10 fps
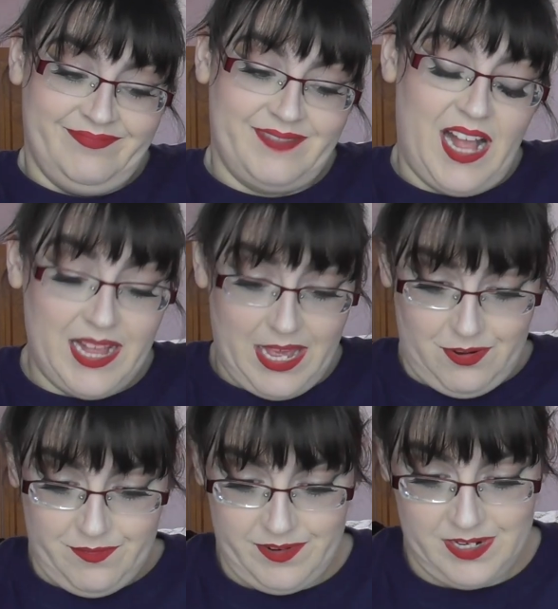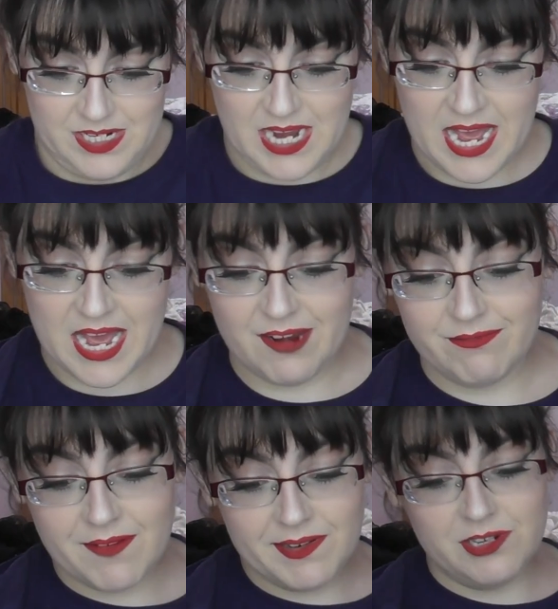I'll get over it.
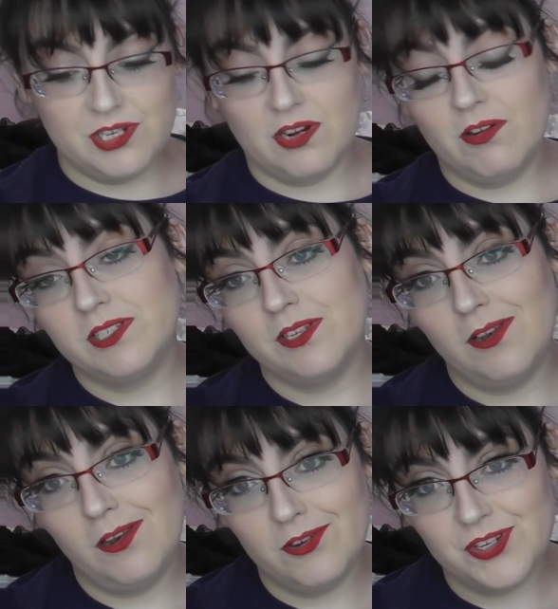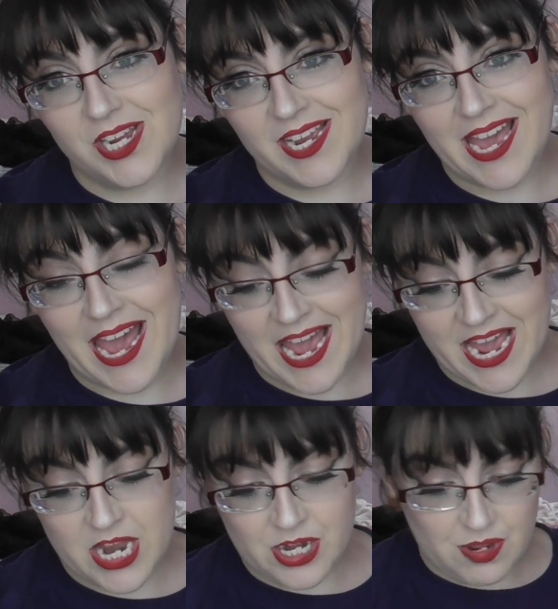Revolution are also launching
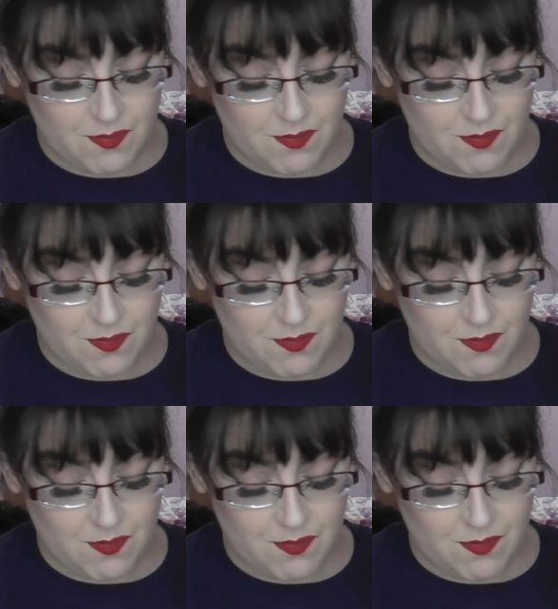a new